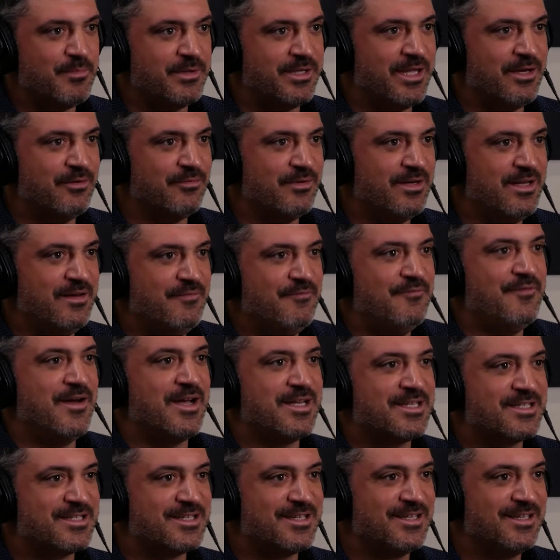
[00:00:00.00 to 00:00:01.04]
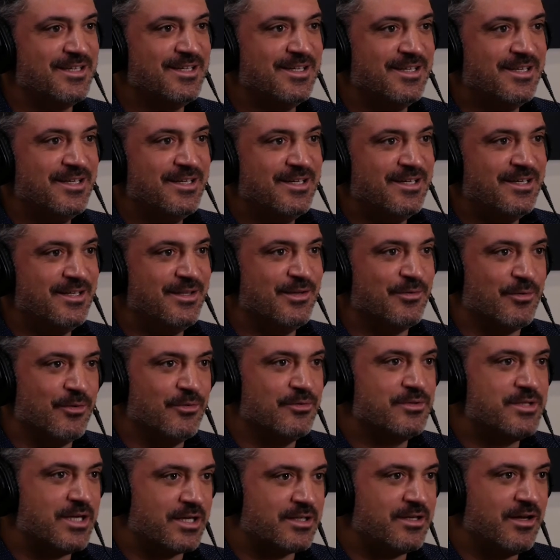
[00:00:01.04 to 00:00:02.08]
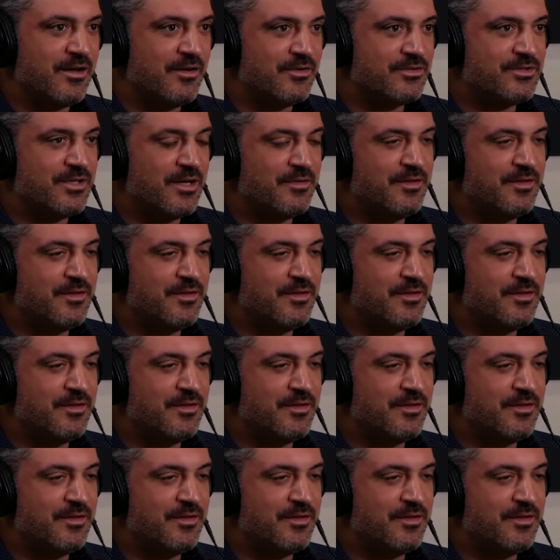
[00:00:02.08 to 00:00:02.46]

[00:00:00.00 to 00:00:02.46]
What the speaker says: but they don't invest in their own technology.